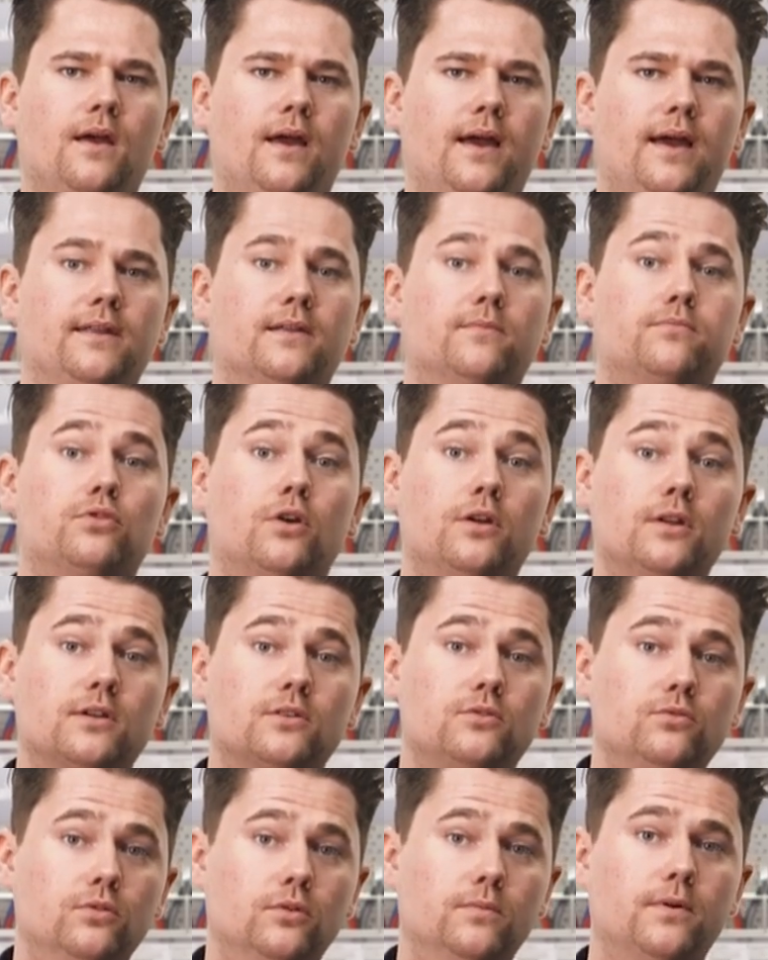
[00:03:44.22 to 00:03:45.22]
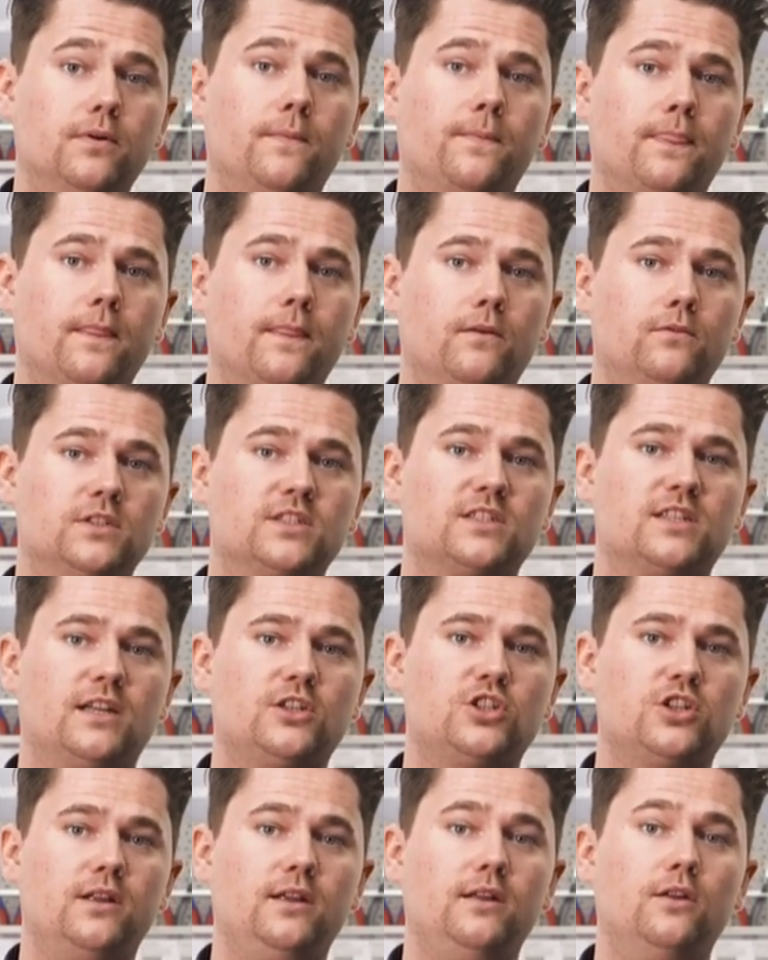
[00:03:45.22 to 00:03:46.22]
And a product group with
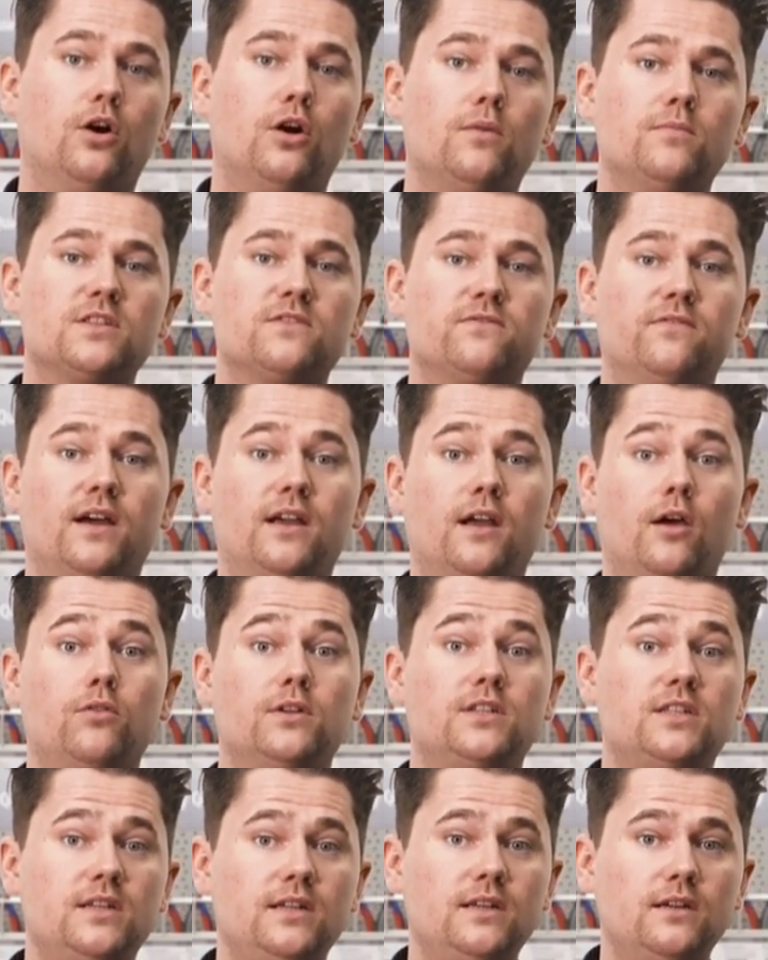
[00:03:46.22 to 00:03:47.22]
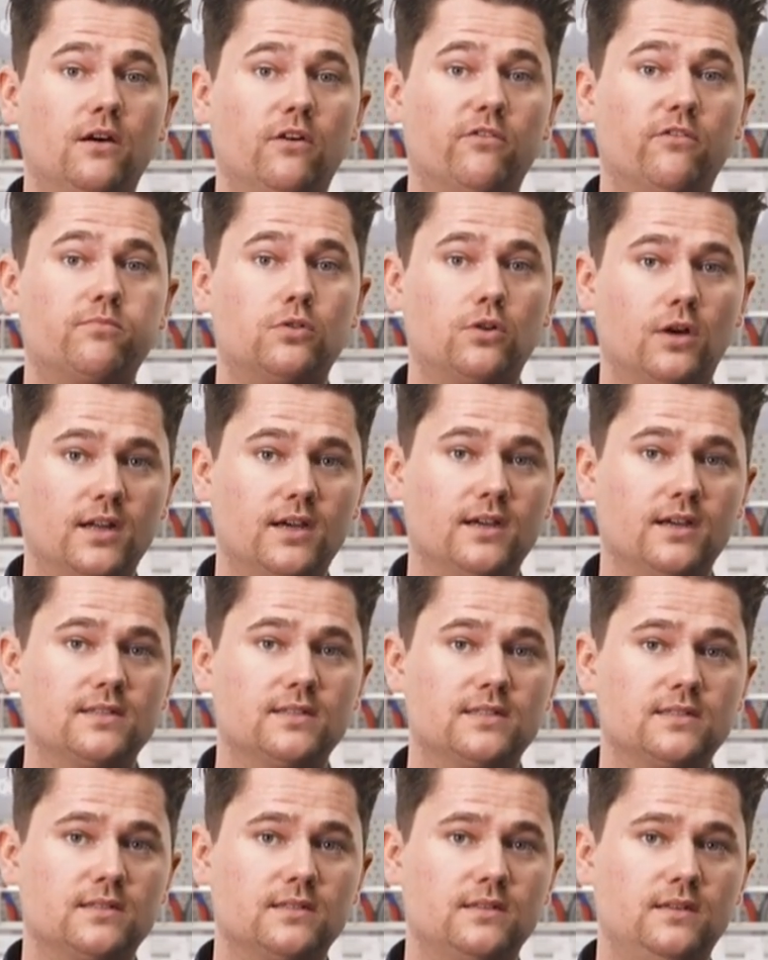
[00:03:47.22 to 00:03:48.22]
such an enormous variety of
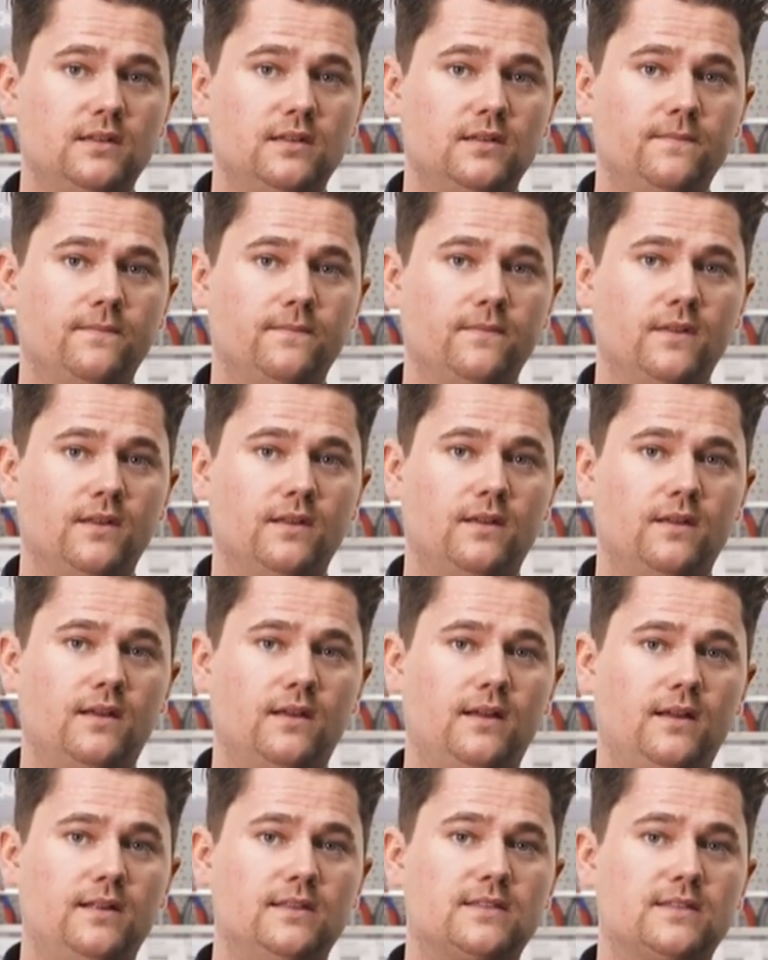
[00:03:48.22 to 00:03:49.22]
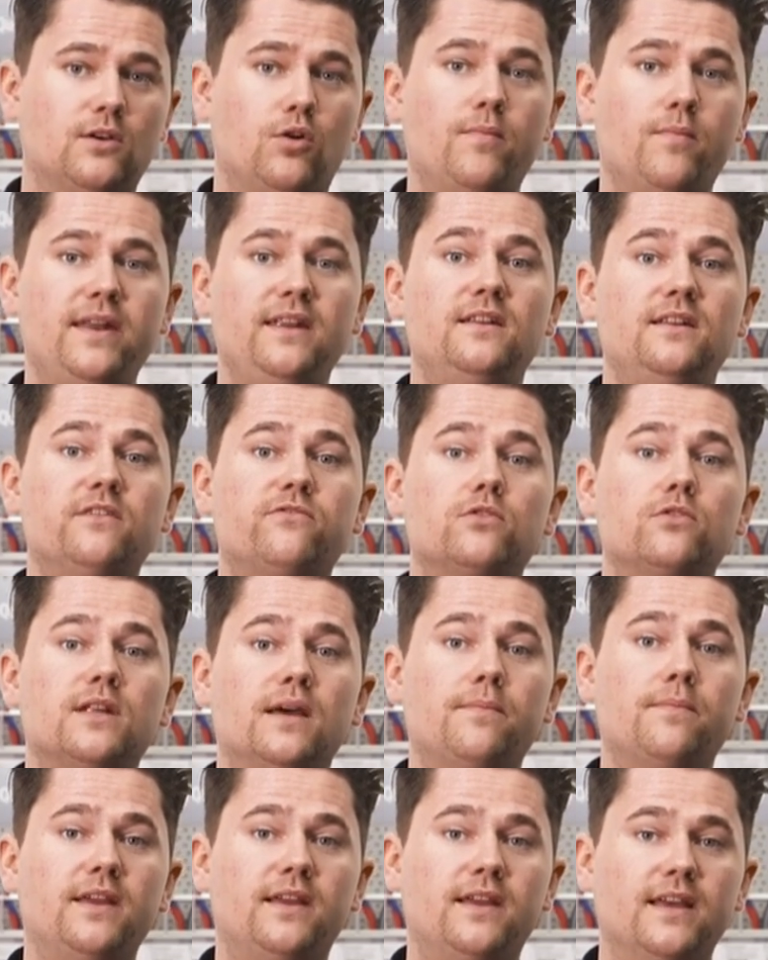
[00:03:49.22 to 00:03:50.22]
products and so many different
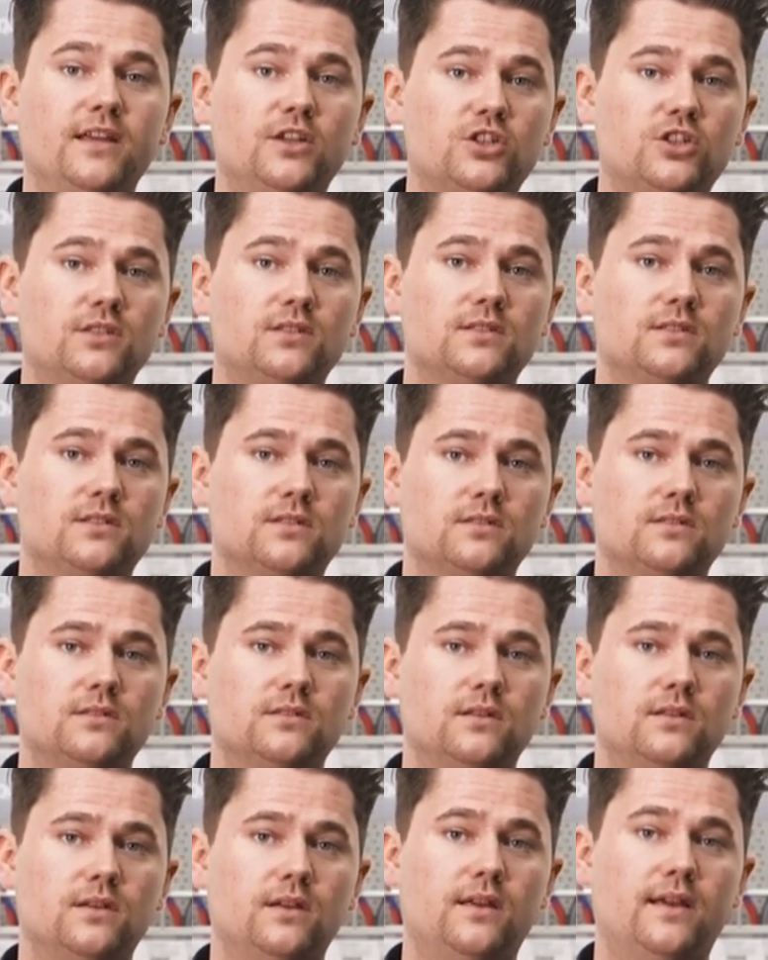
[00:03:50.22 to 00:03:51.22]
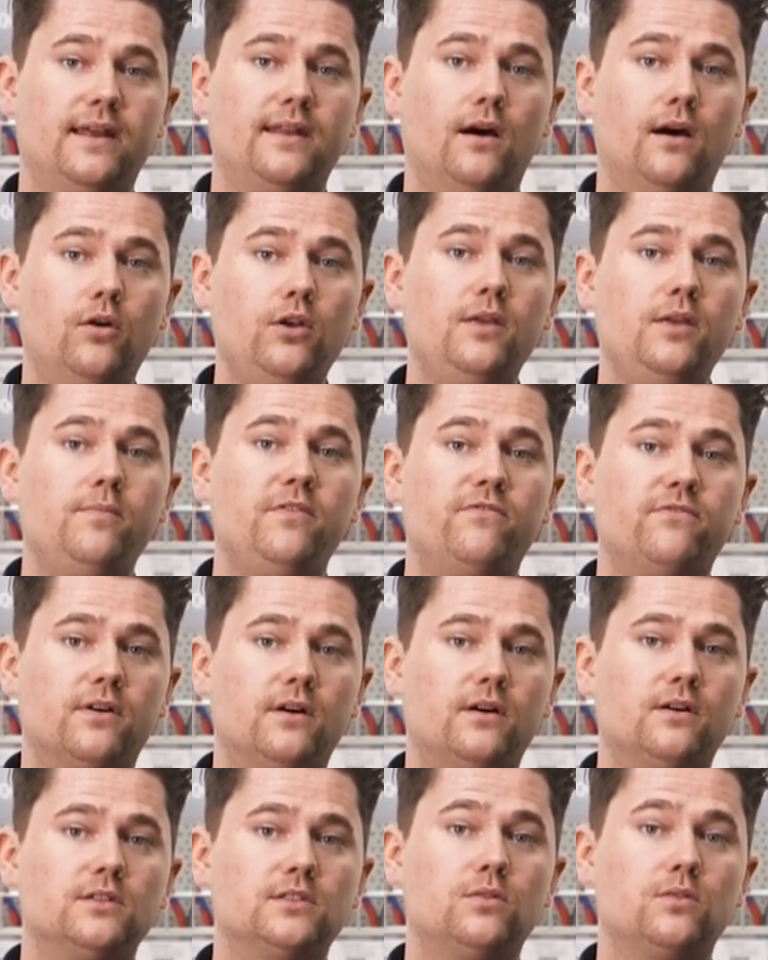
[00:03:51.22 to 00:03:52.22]
applications can only be
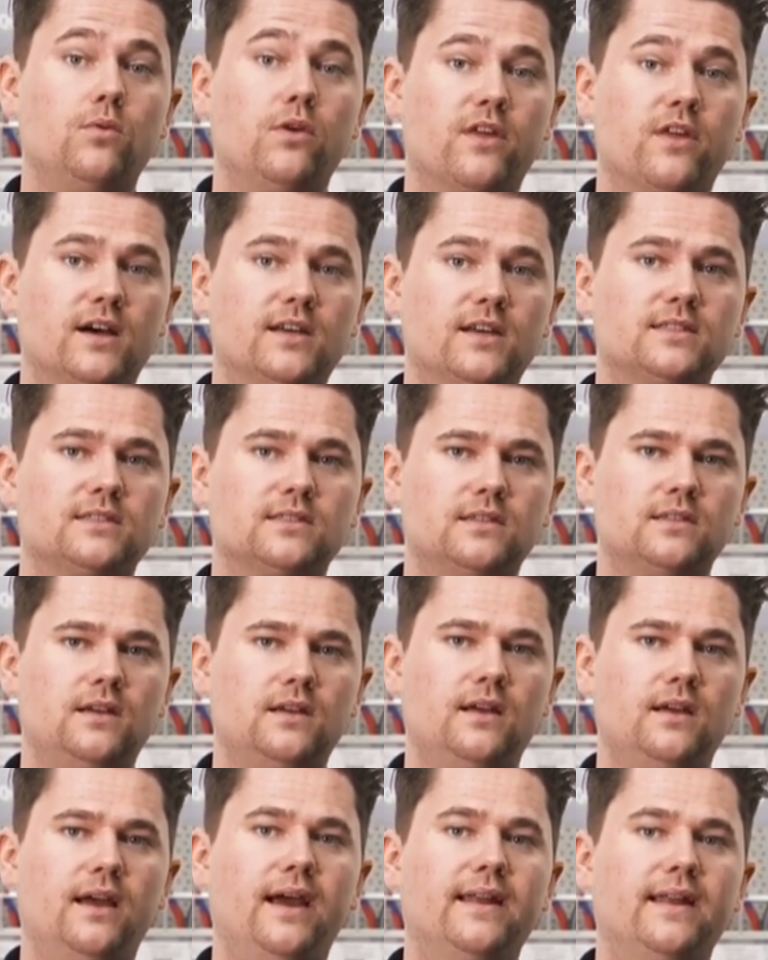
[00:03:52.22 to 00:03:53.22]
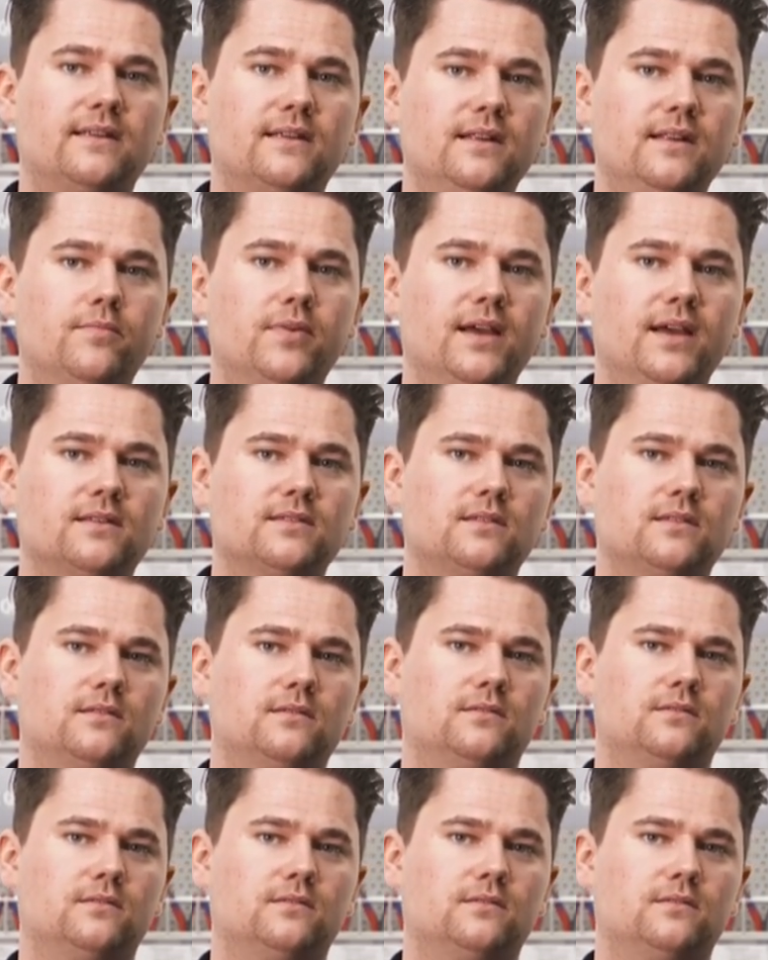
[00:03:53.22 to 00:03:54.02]
found with us at KNIPEX.